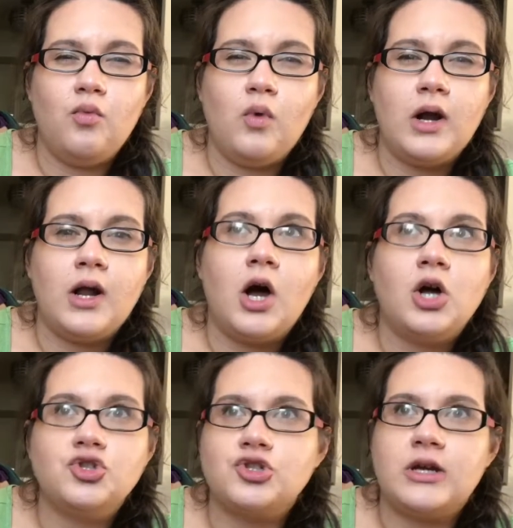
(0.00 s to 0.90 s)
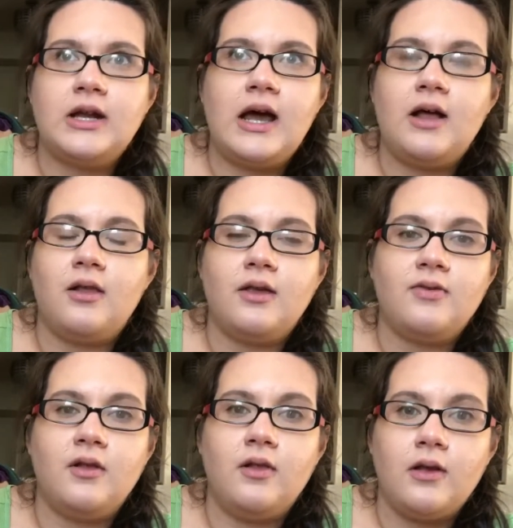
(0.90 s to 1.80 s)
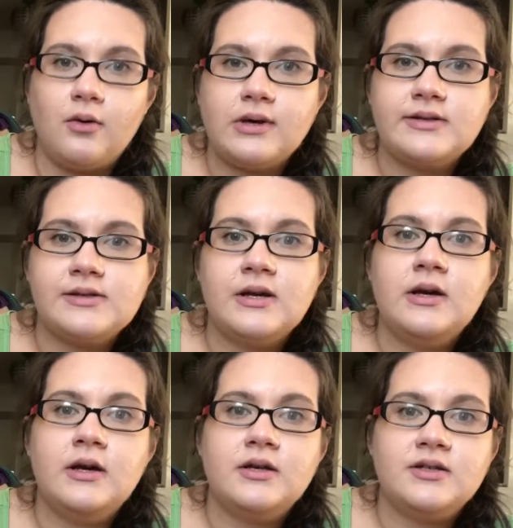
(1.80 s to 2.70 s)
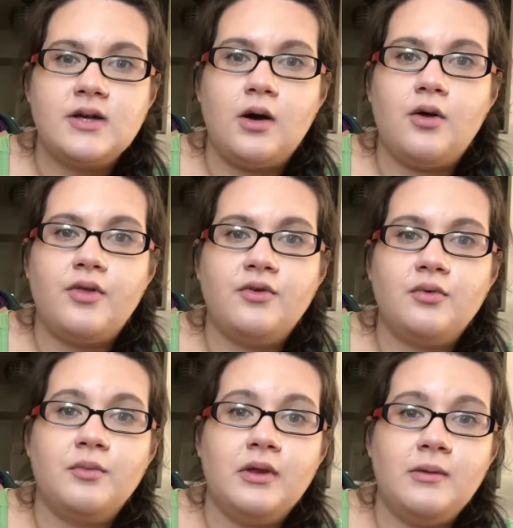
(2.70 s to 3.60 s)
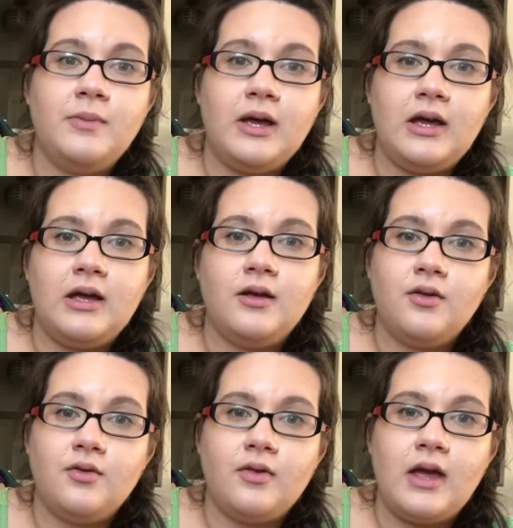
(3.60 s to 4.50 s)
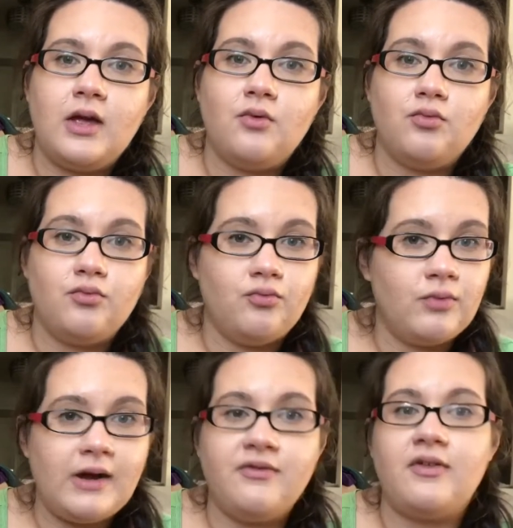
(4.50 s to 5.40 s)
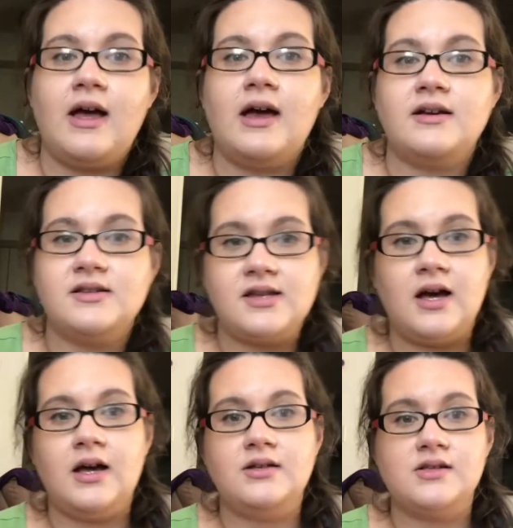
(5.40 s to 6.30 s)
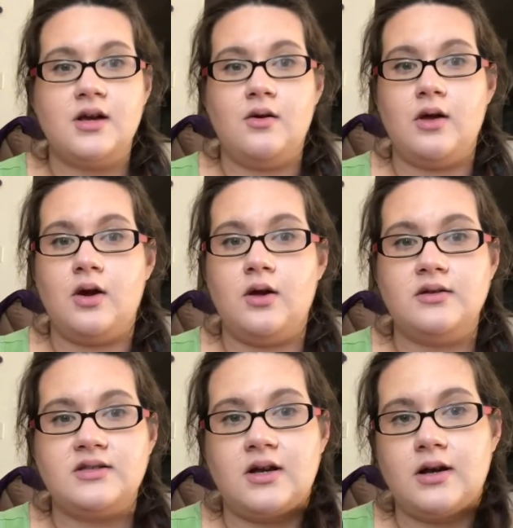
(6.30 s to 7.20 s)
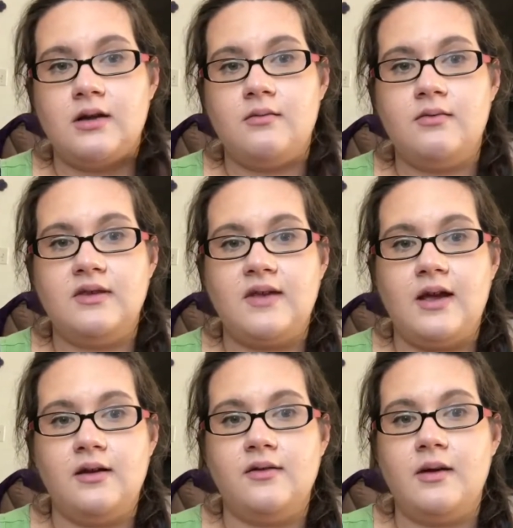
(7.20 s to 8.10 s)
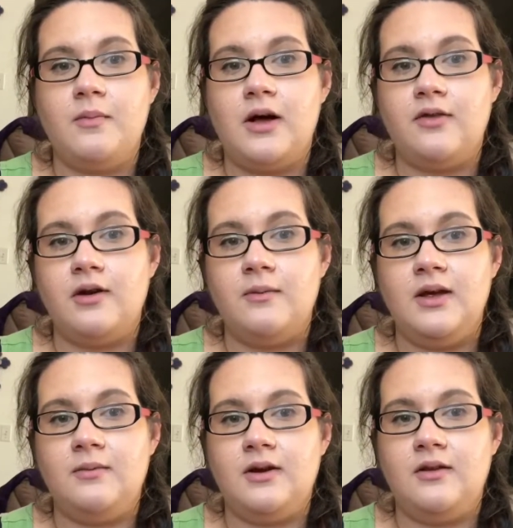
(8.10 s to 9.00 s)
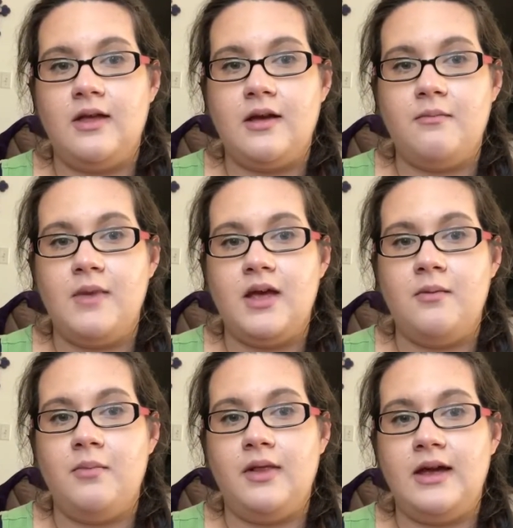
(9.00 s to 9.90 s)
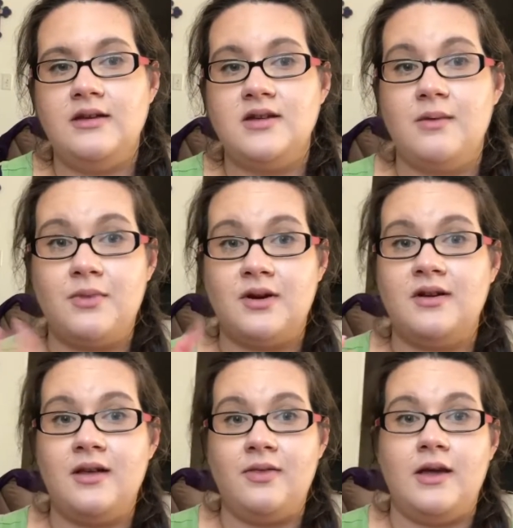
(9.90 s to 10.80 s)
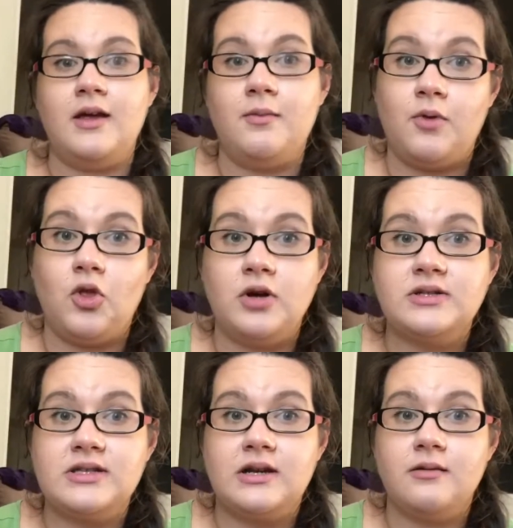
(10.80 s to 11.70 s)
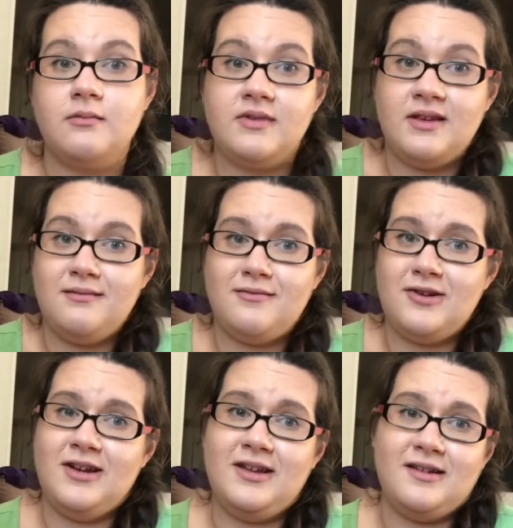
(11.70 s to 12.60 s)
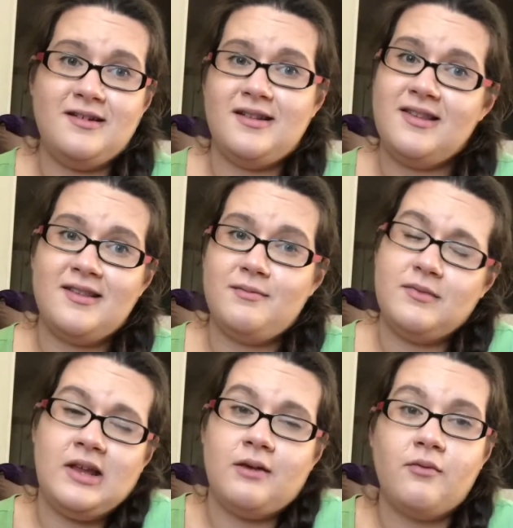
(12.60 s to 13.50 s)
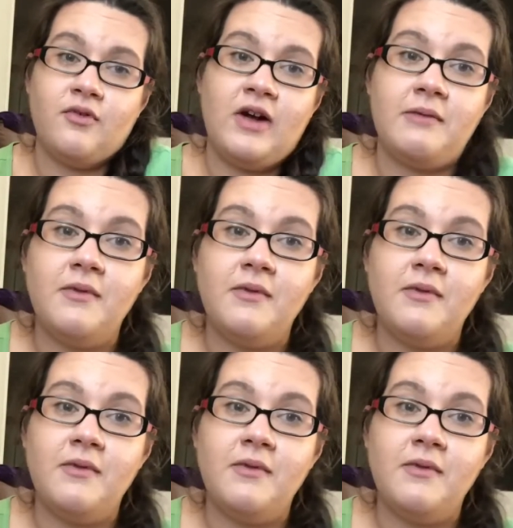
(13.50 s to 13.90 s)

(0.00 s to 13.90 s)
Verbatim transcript: 100 at like the lowest. So those were really big like red flag signs going on. Sorry, this hair is like bothering me. I'm gonna like make it blend pretend that it belongs there. See, we're good. It's, yeah, we're fine.